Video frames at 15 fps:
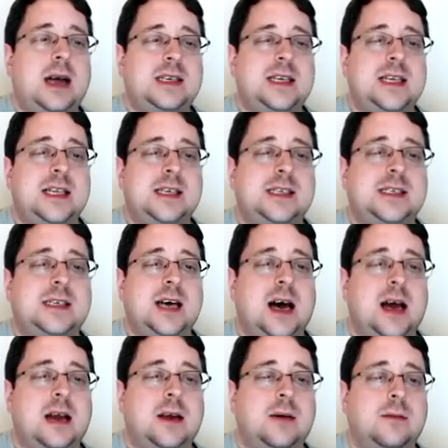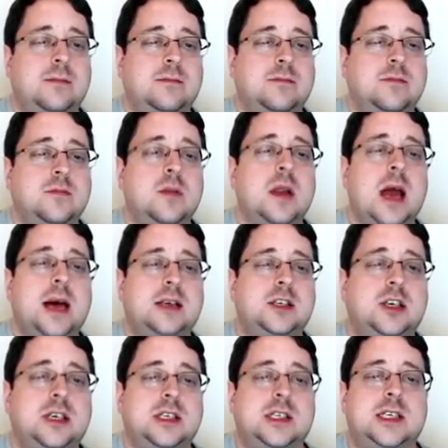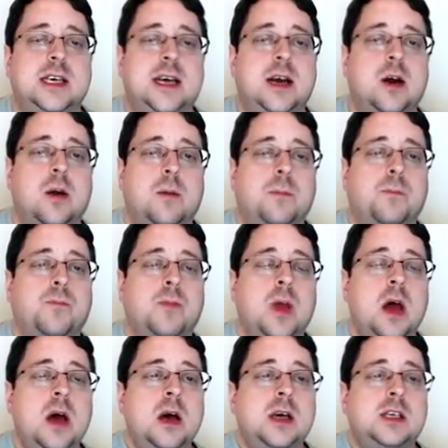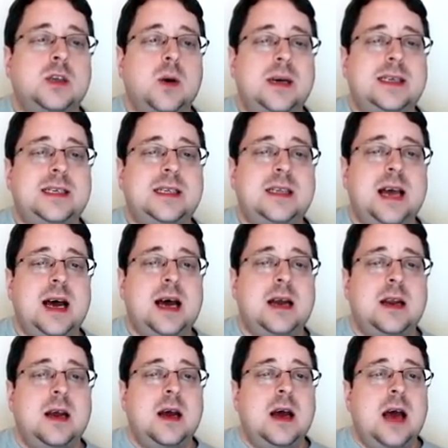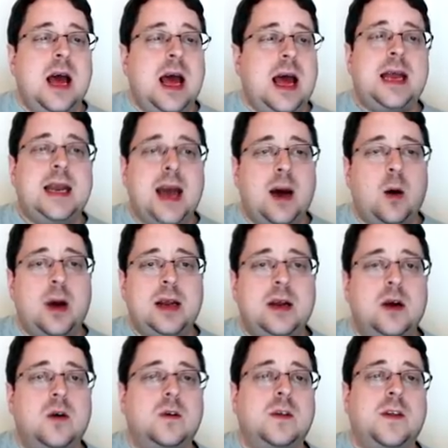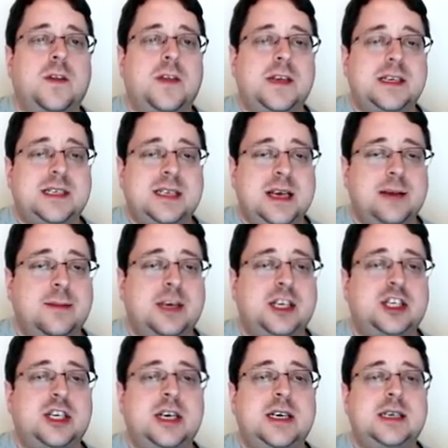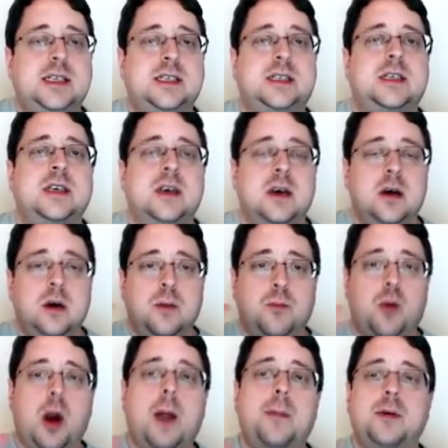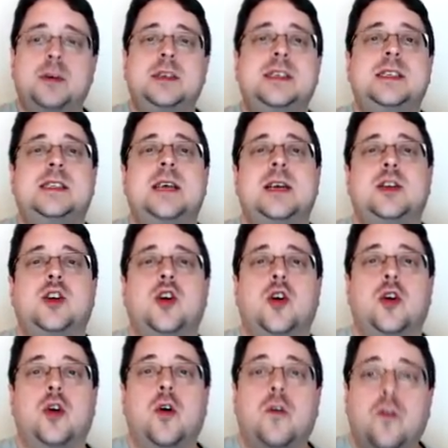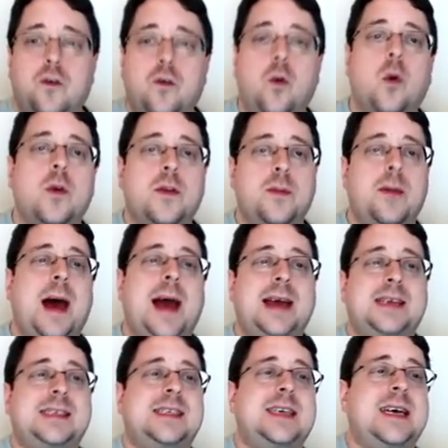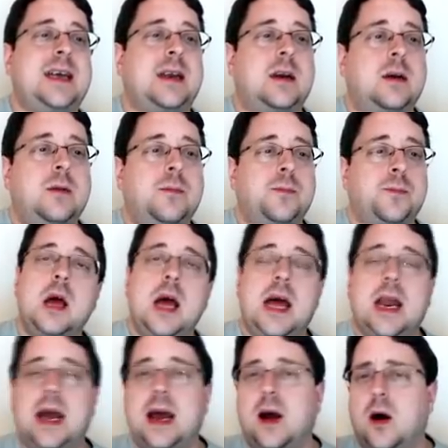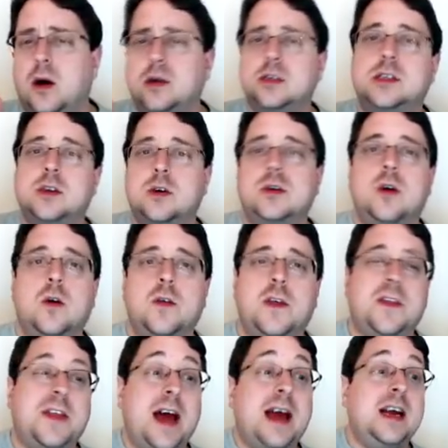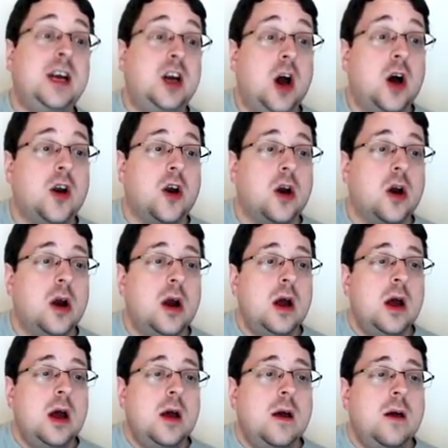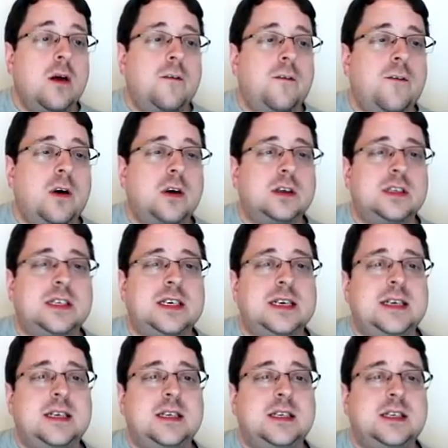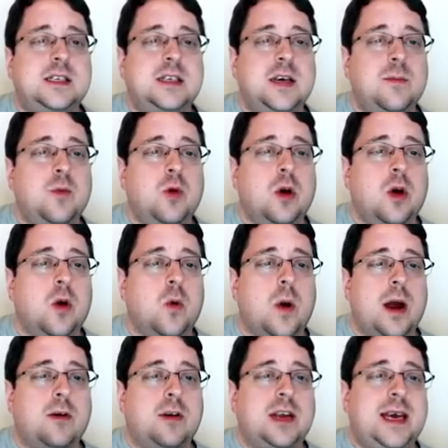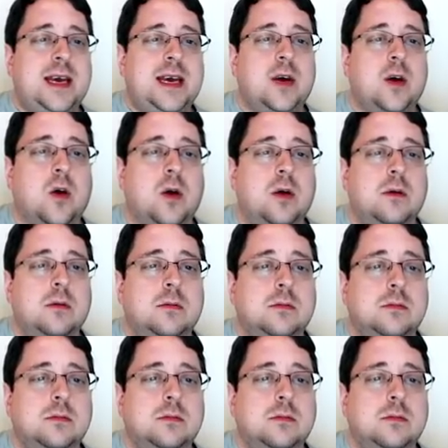onto this side, as you can see here. So I did that, and now I know that this image is properly centered for the magazine. And I also know that that gutter falls in somewhere around here.